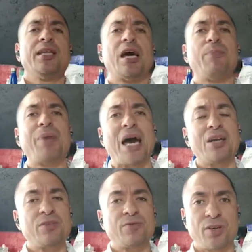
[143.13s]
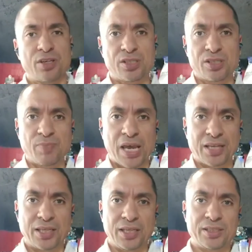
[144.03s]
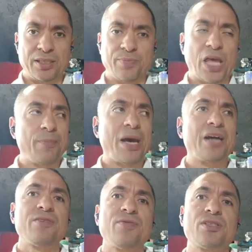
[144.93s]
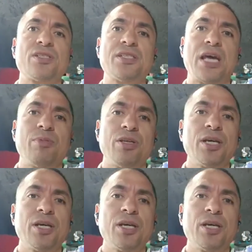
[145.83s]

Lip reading: Now, powdered versus magnesium, powdered versus tablet.